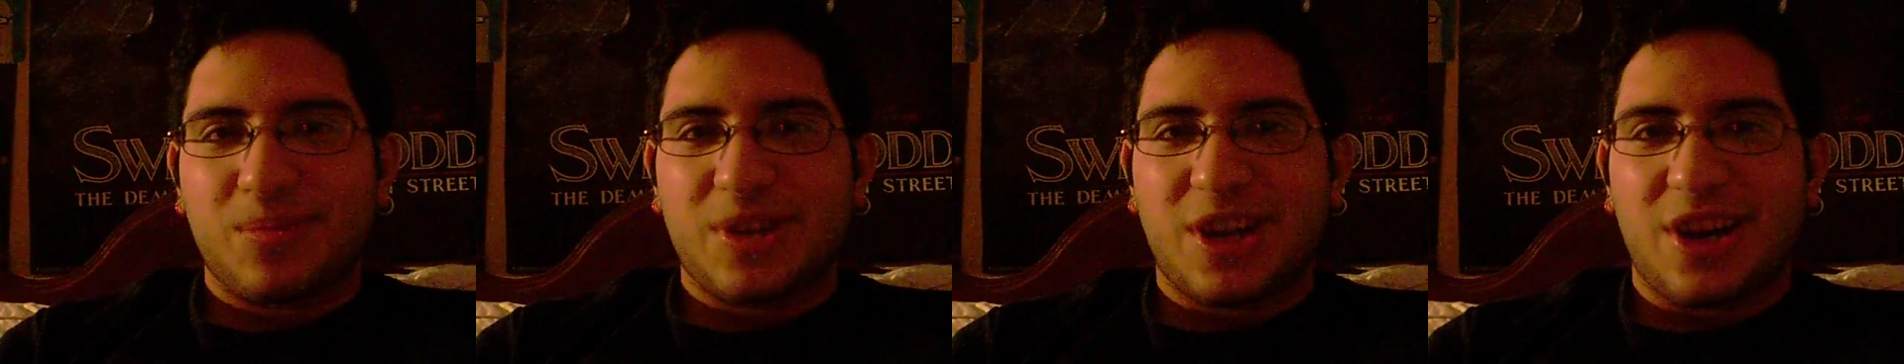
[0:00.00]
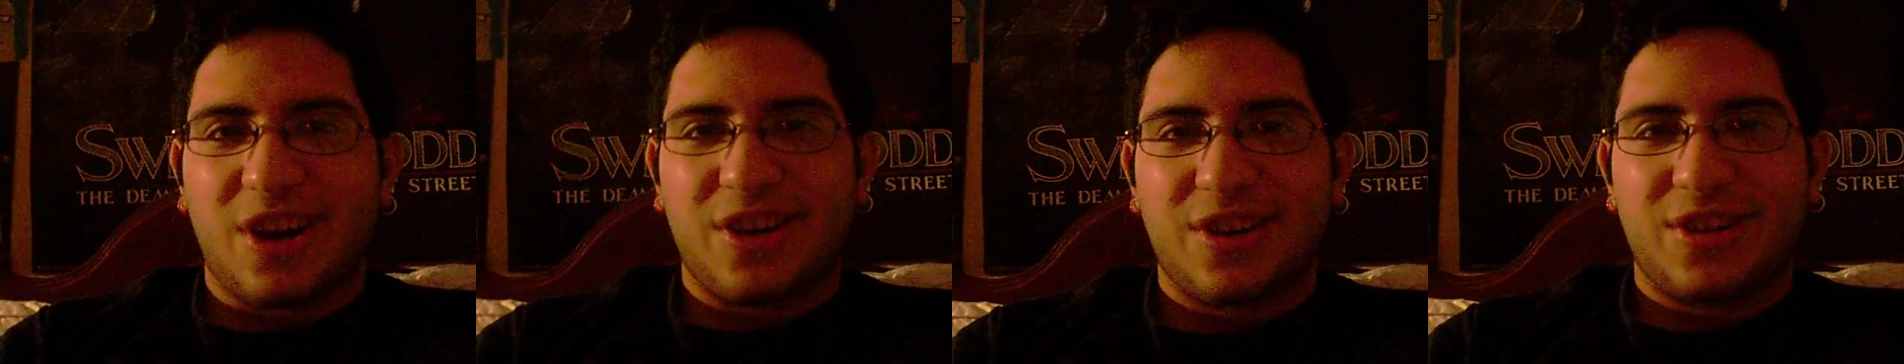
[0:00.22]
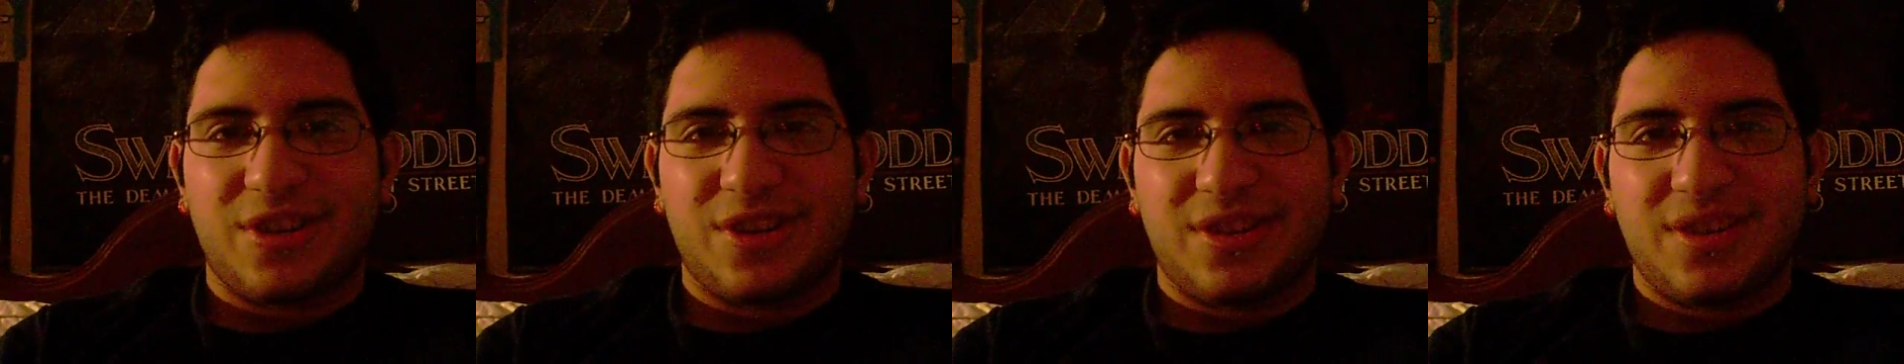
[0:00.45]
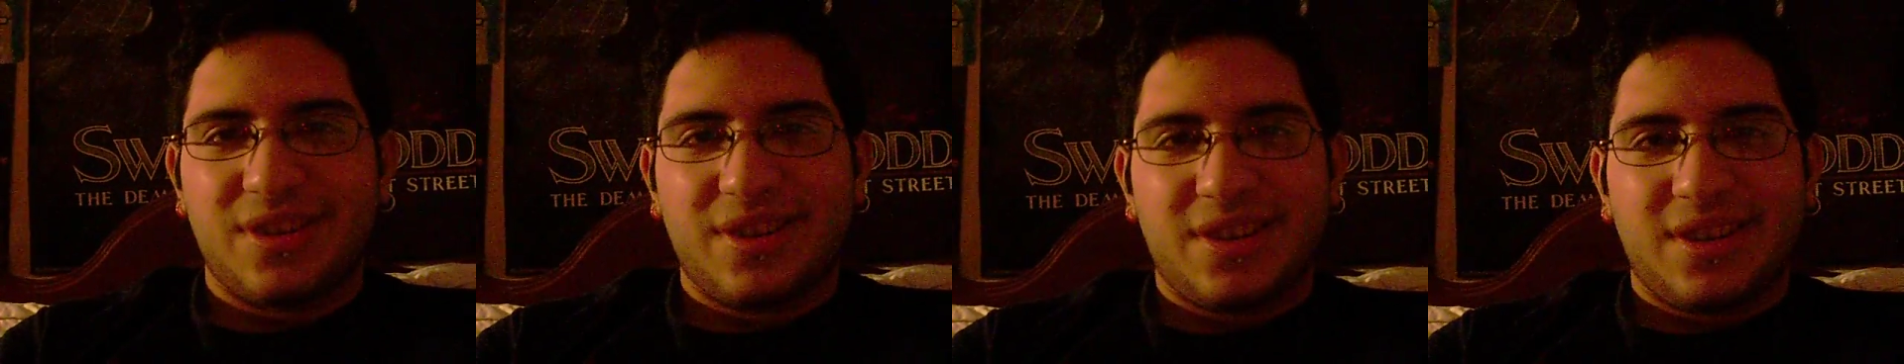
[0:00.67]
Conner
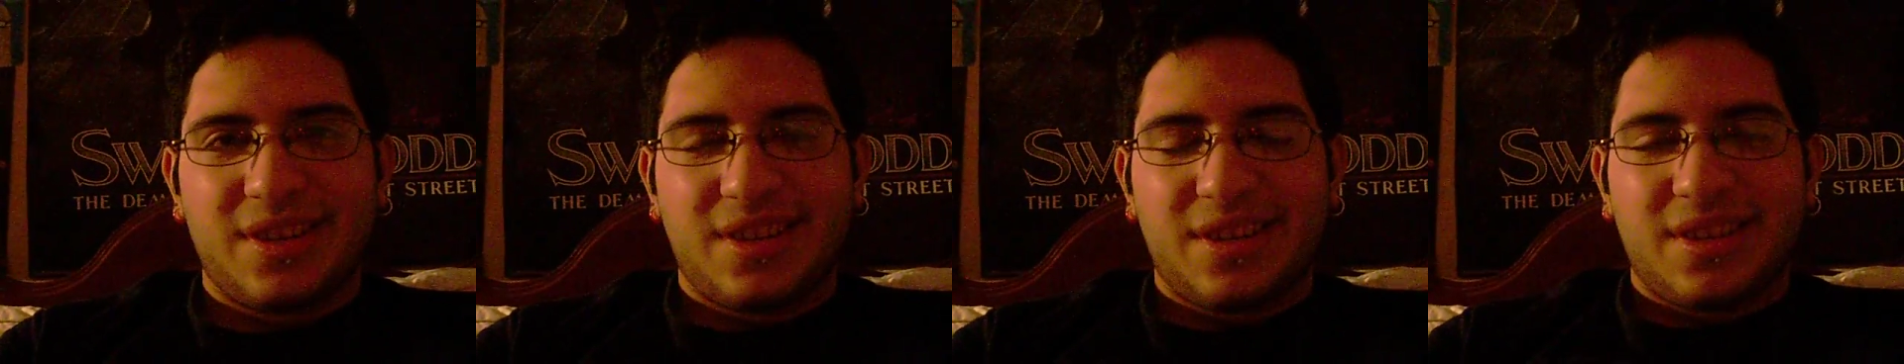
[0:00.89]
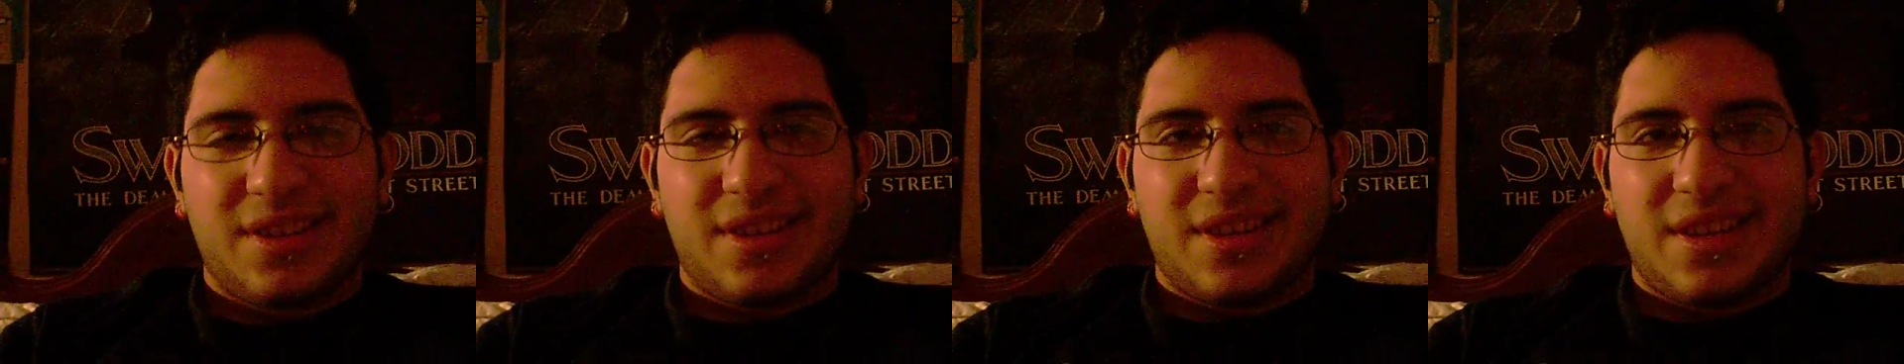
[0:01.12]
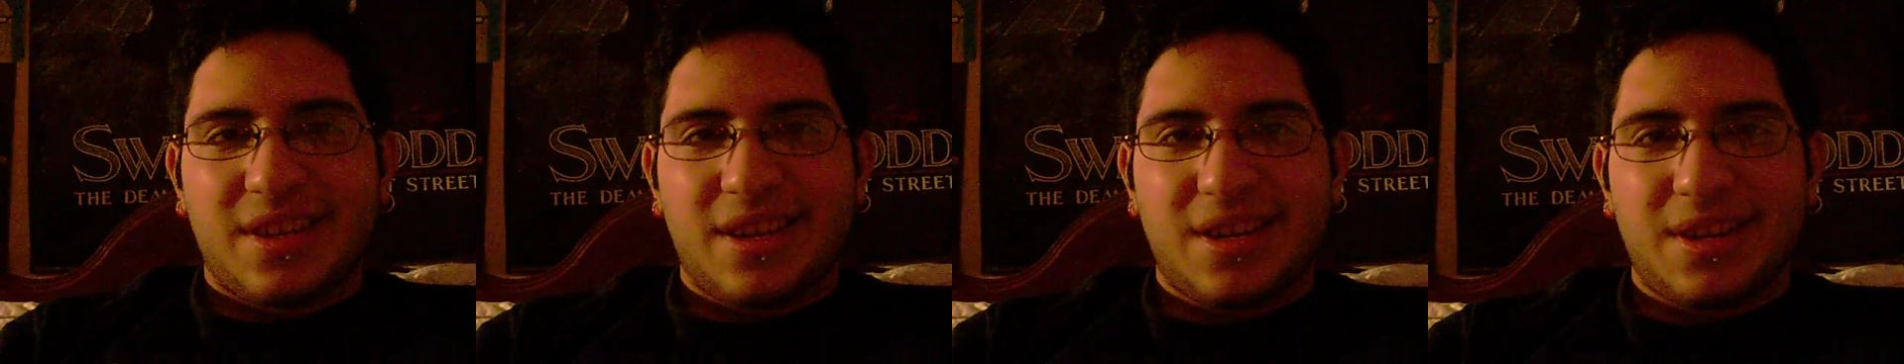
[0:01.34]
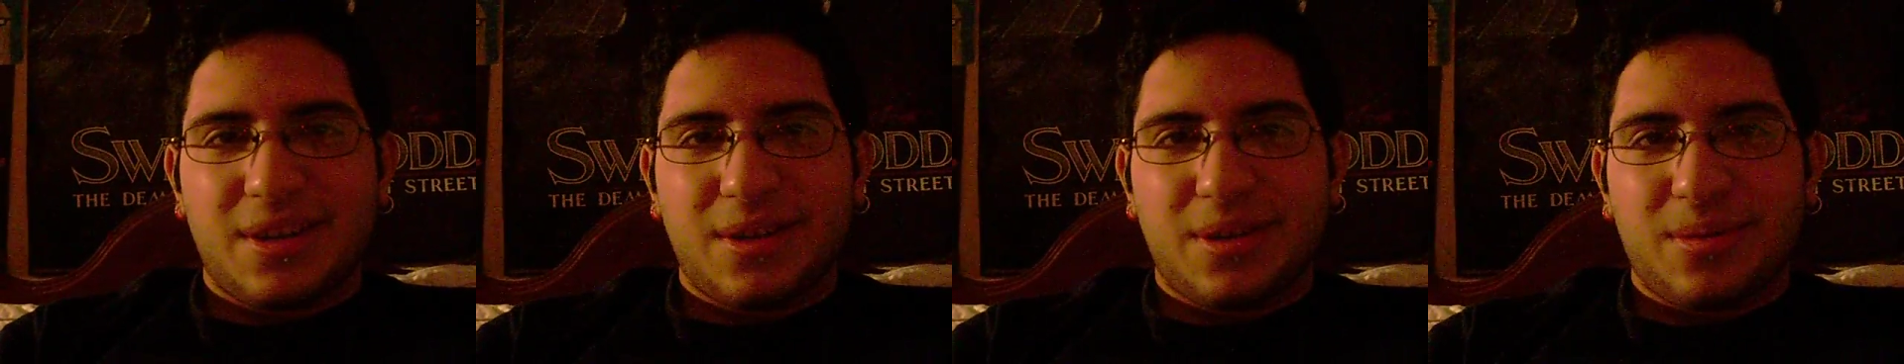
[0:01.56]

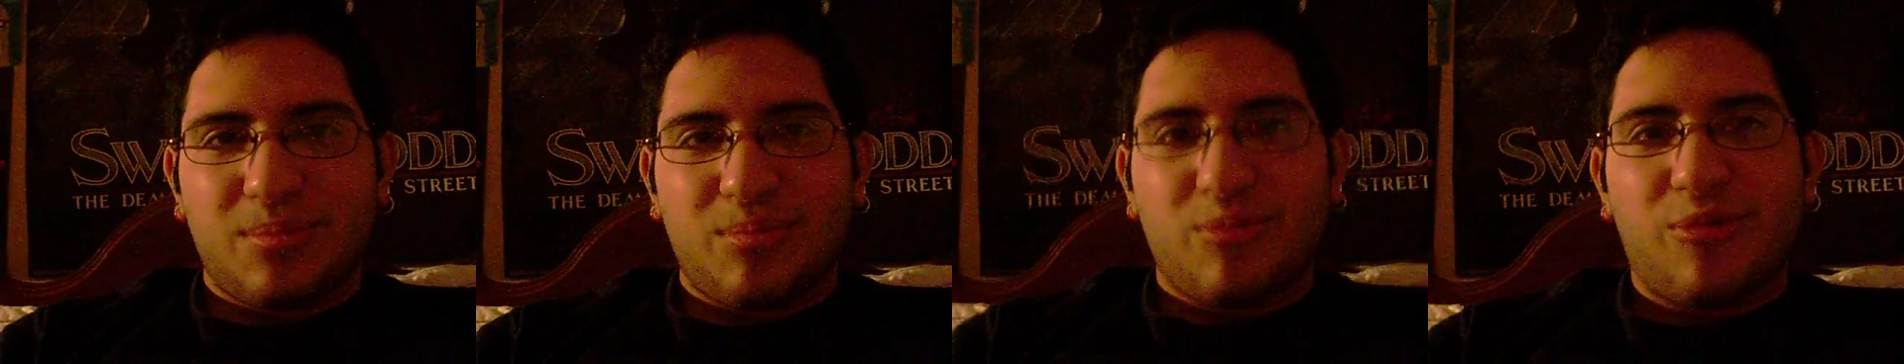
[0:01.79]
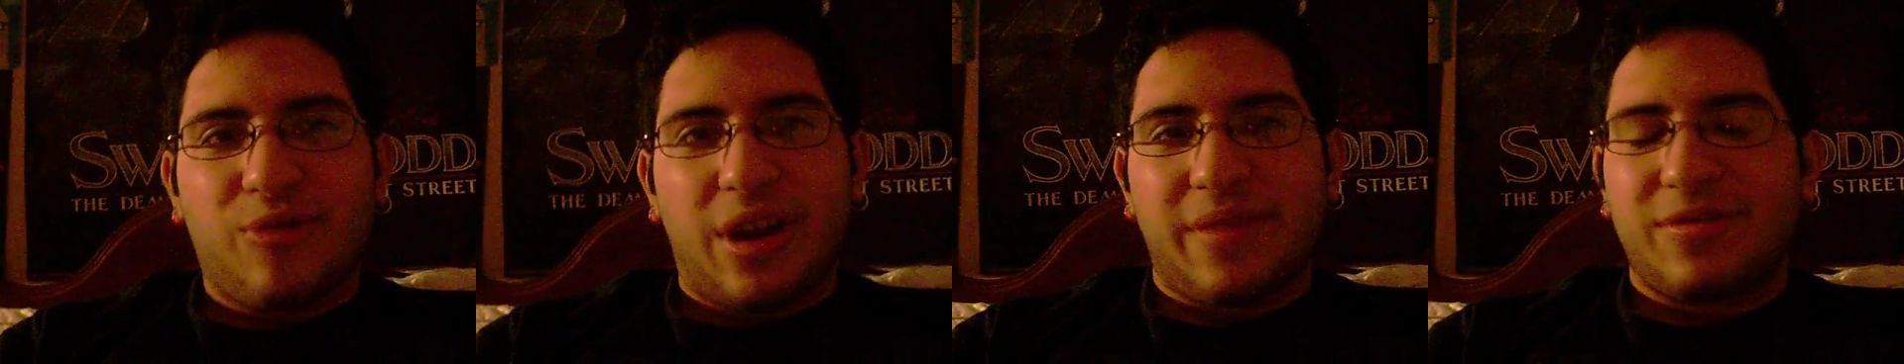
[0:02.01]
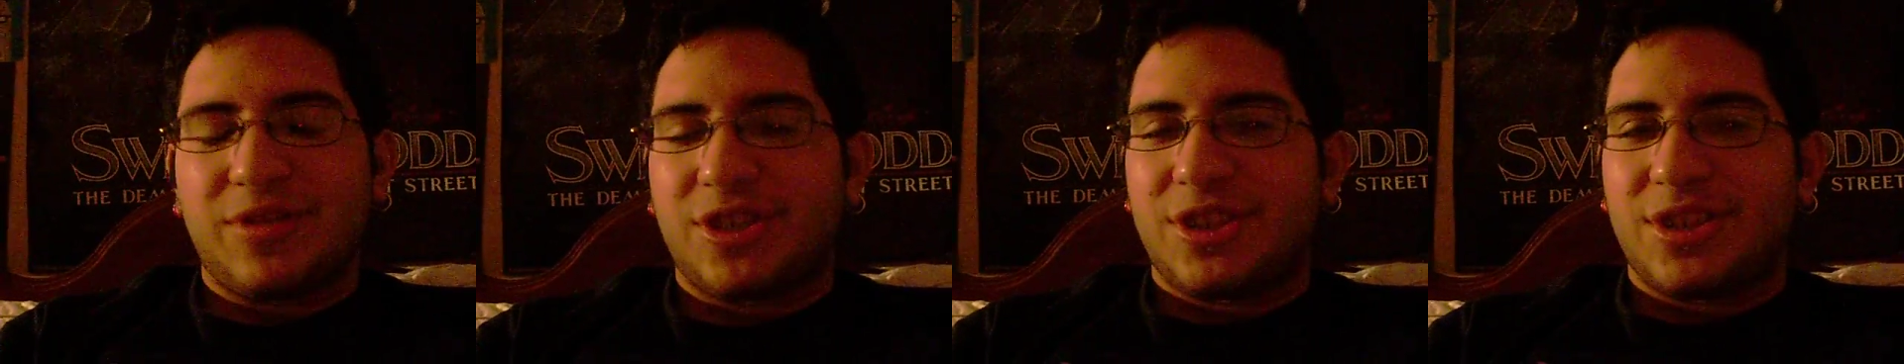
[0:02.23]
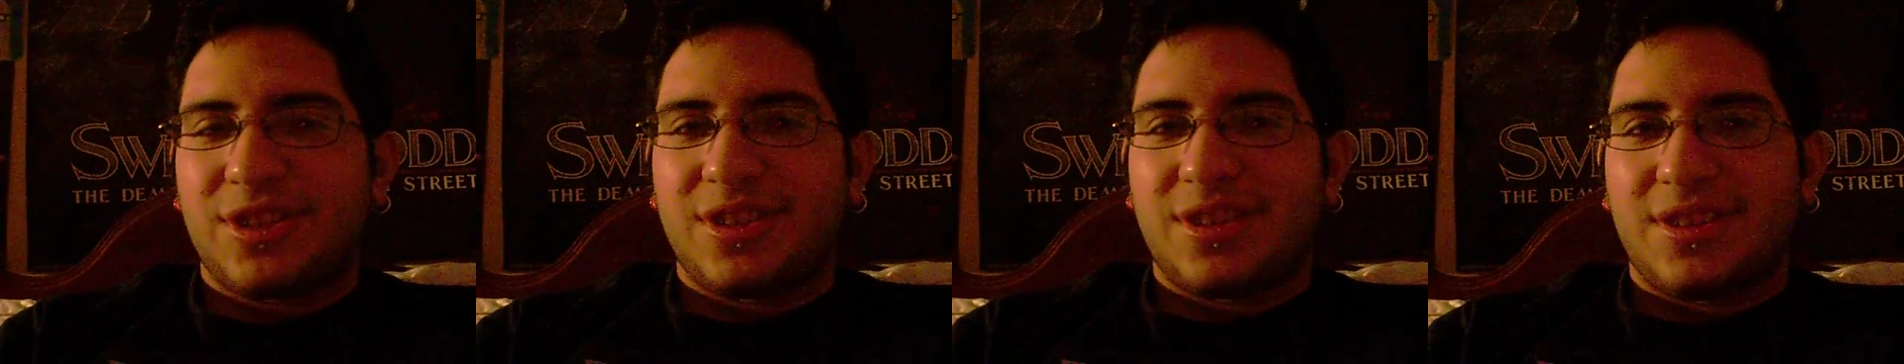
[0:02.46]
and Ravager,